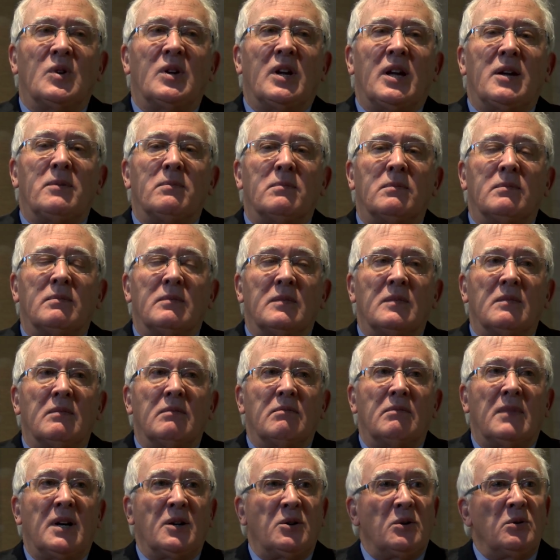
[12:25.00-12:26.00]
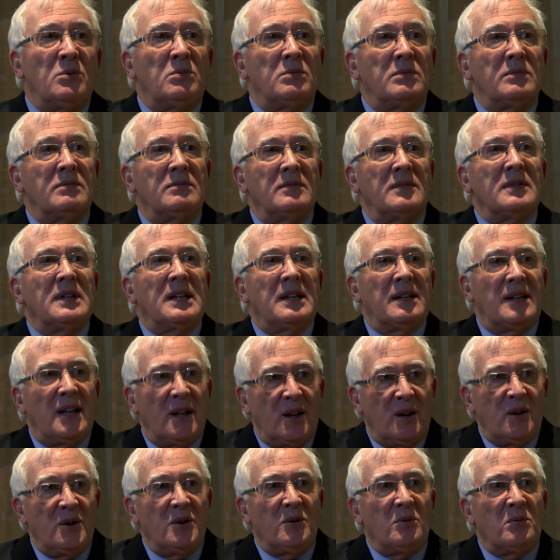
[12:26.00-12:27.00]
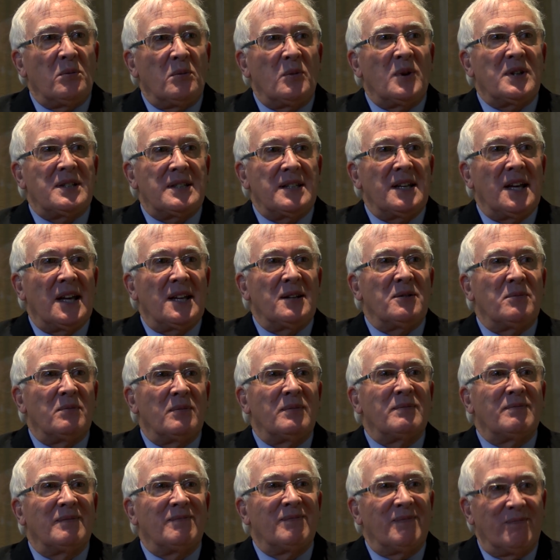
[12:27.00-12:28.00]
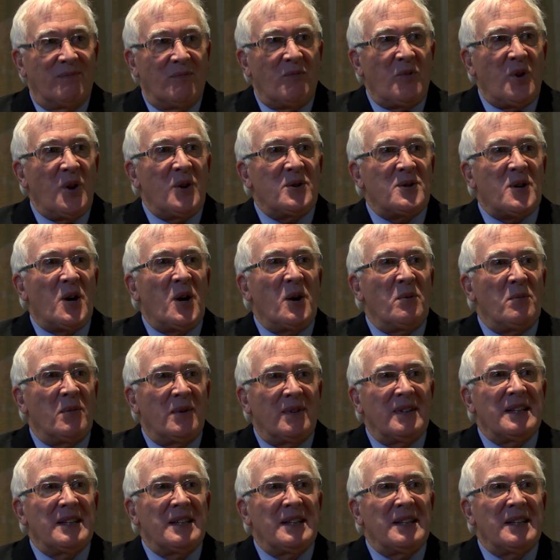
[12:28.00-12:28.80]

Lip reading: Okay. Michael, thank you once again for your time